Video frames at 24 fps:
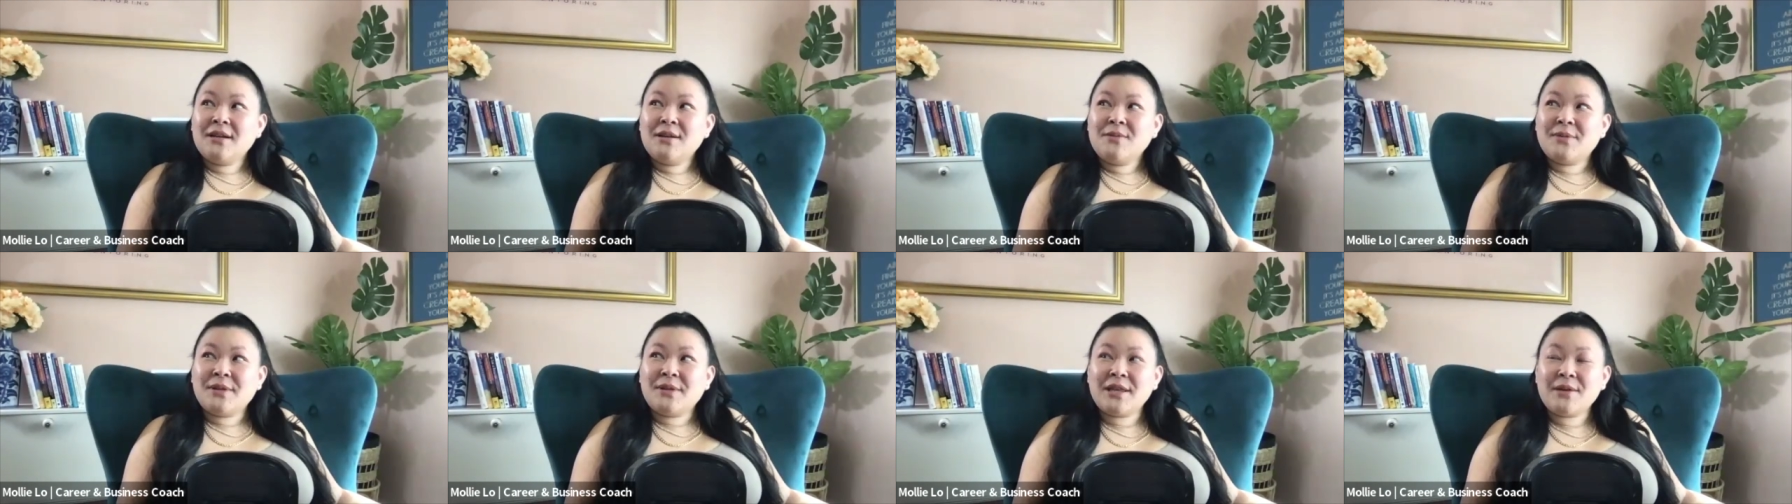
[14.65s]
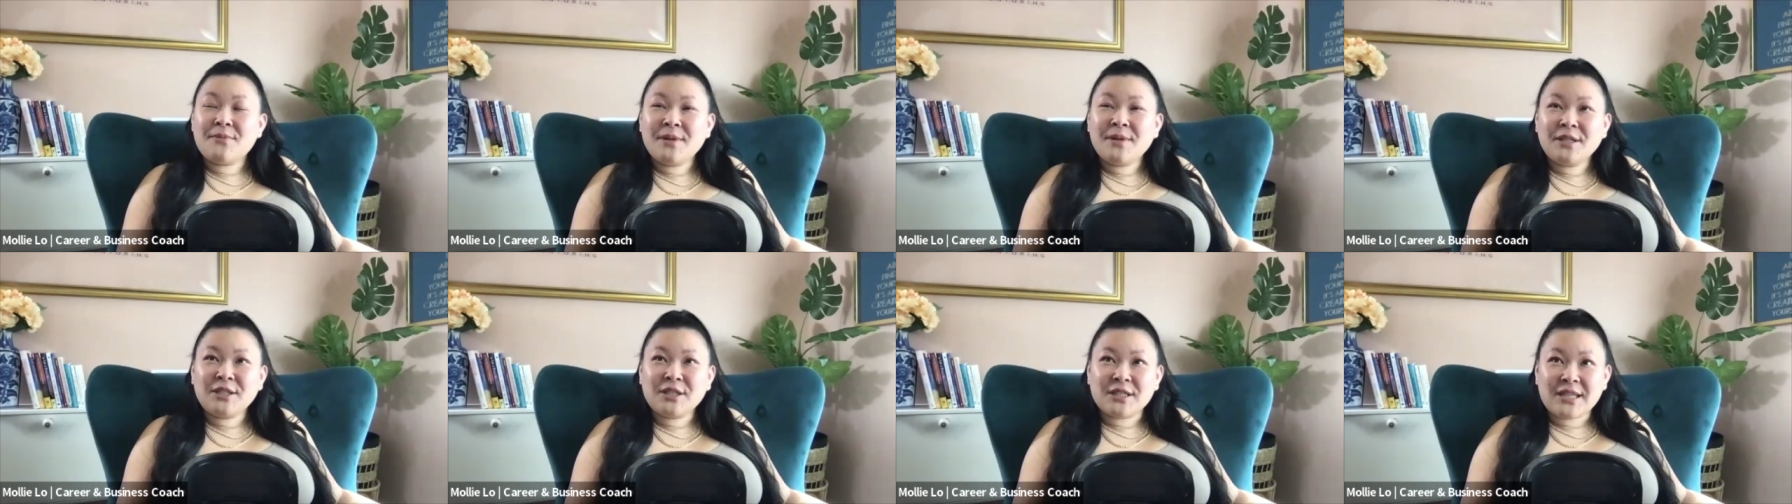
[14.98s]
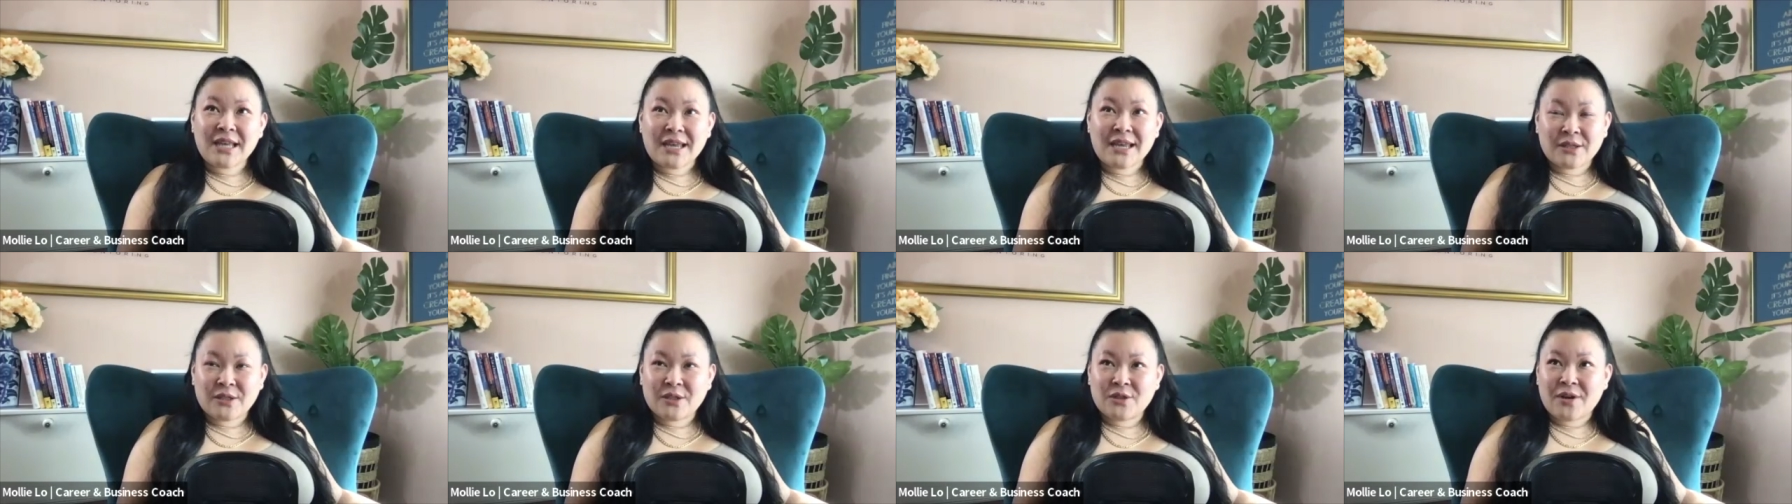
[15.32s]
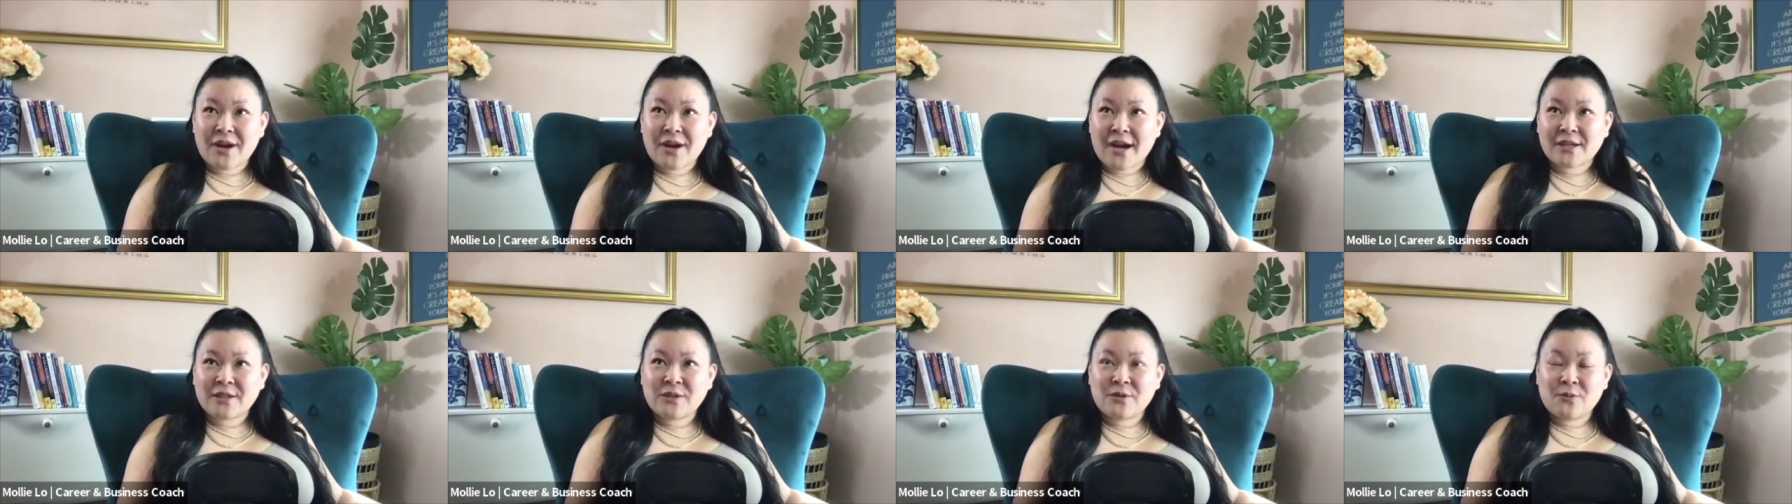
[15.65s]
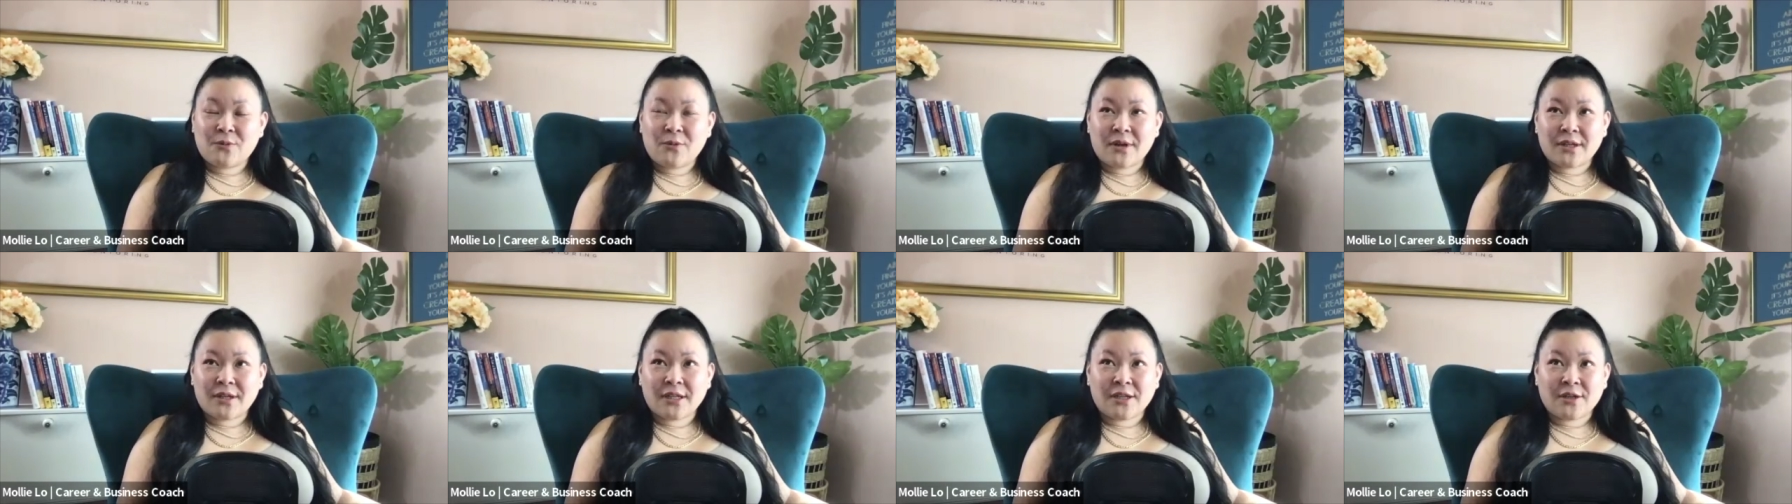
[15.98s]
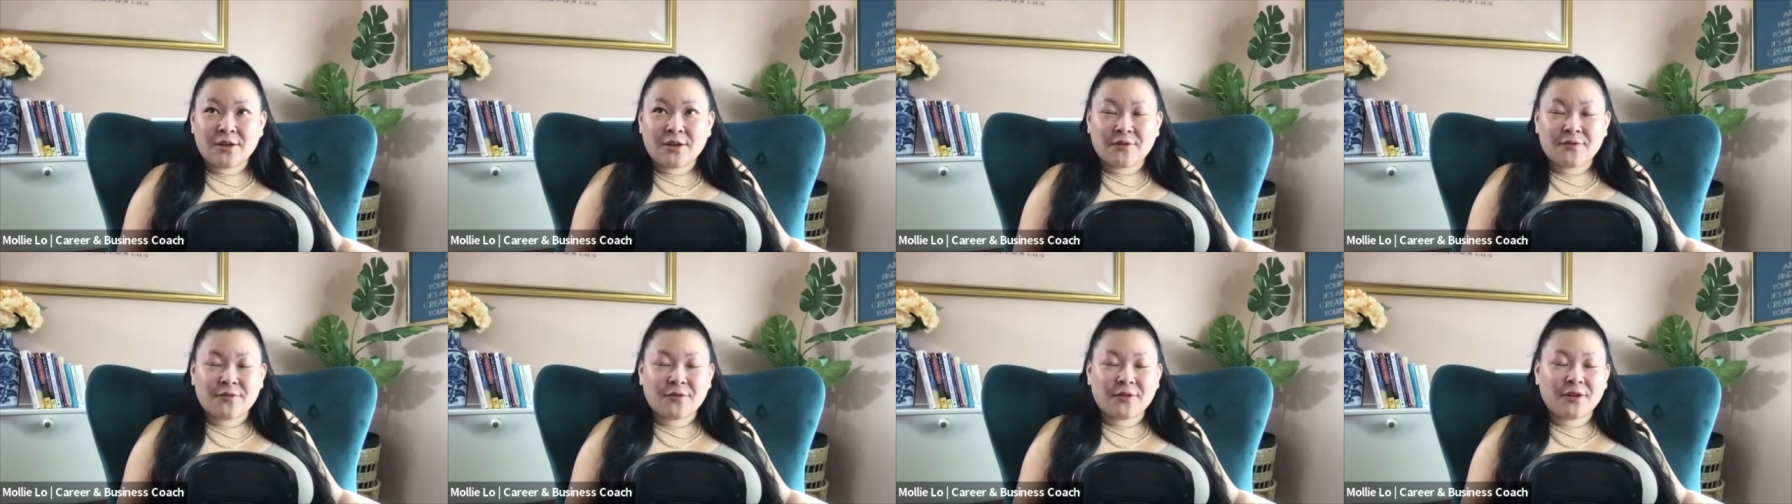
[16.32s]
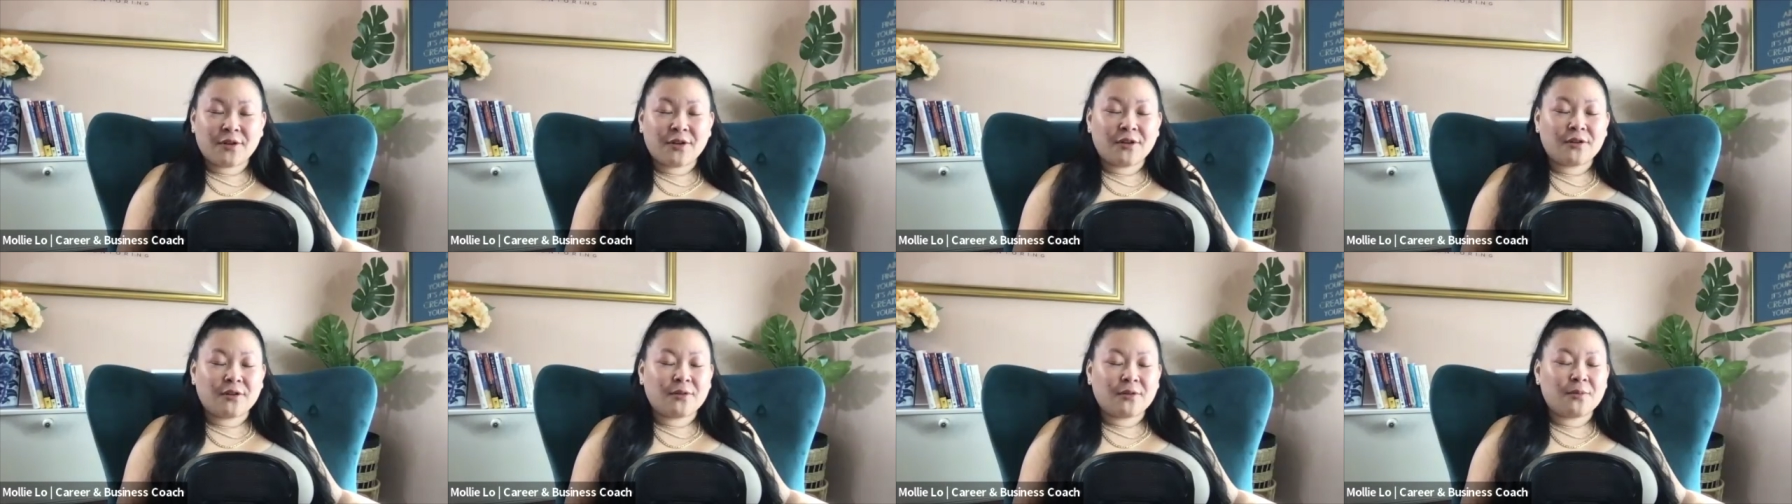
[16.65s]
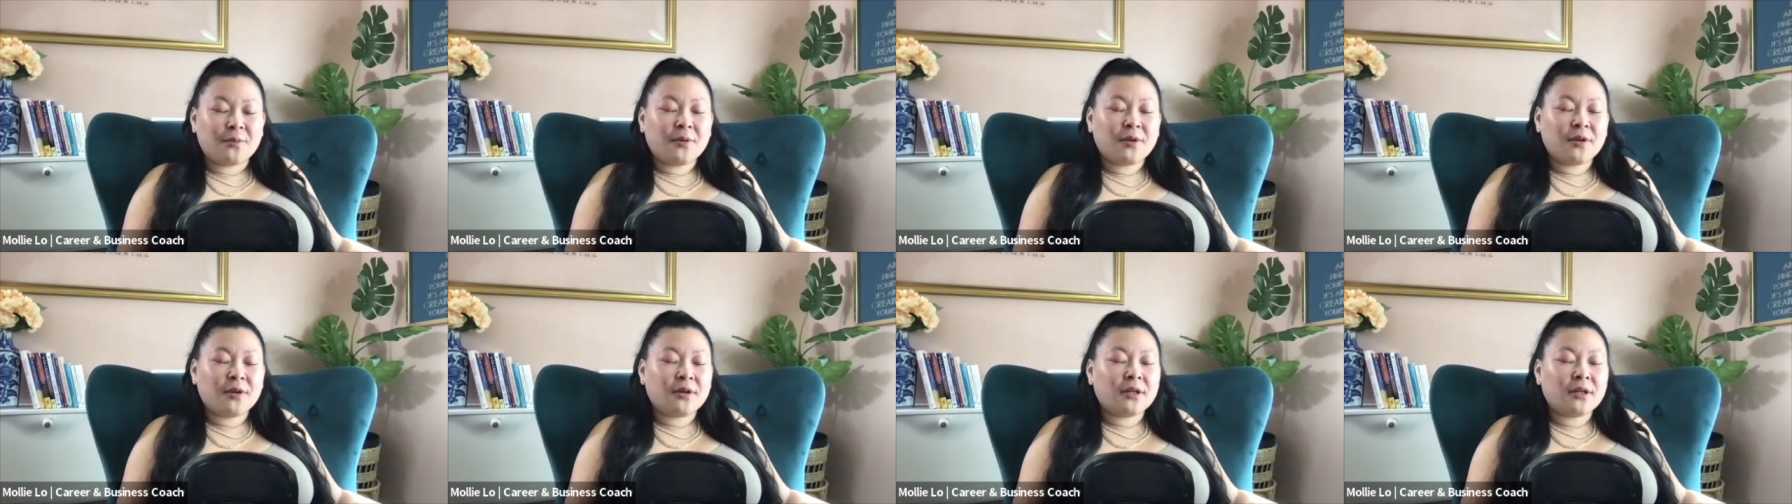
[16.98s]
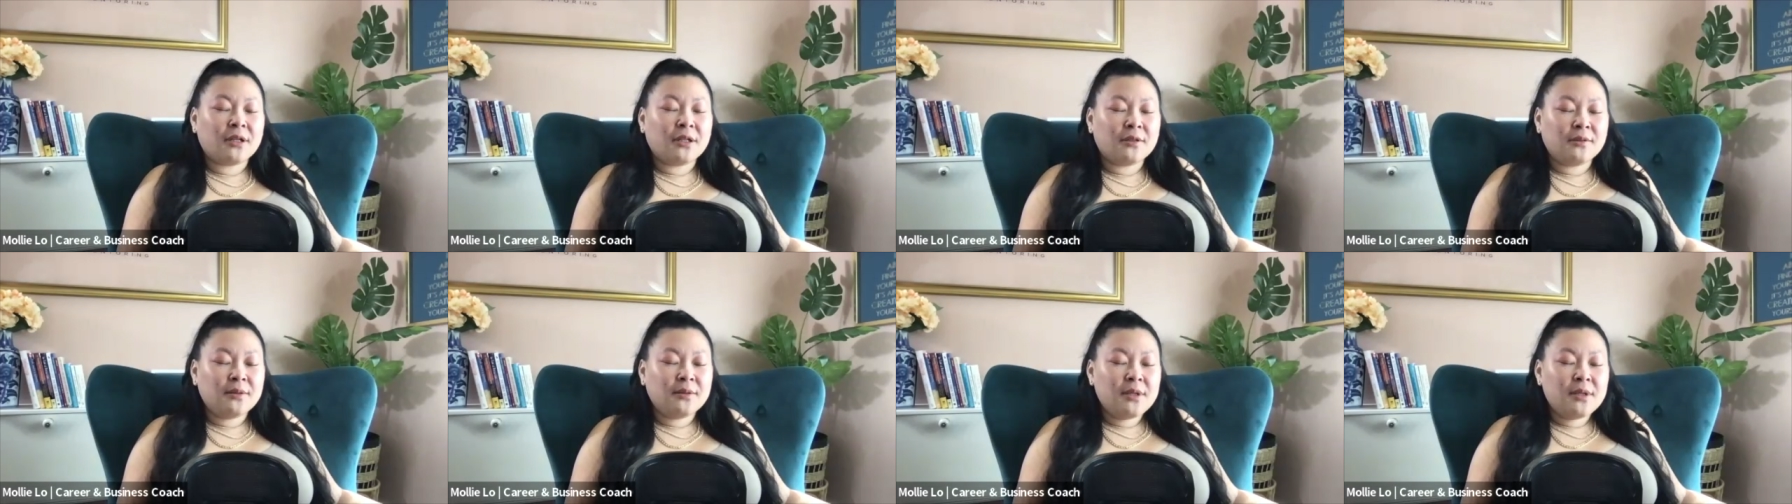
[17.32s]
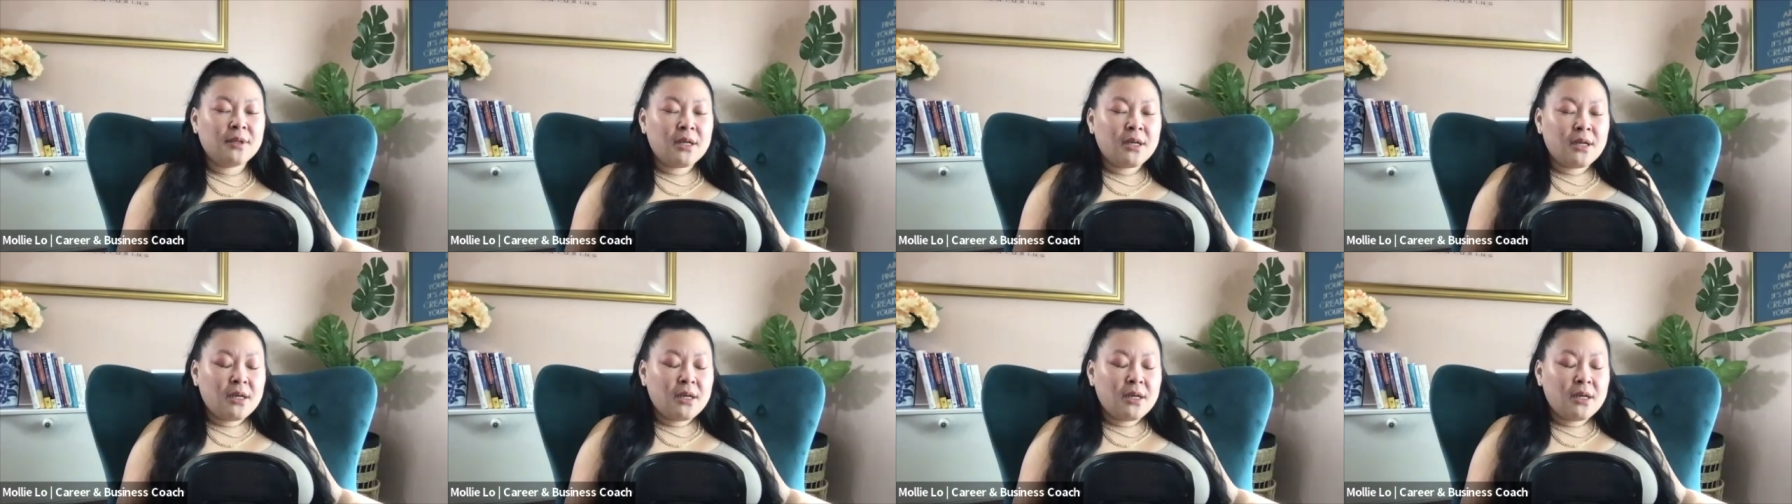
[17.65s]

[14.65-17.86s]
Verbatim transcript: But let me just extract one here for you. Pearl,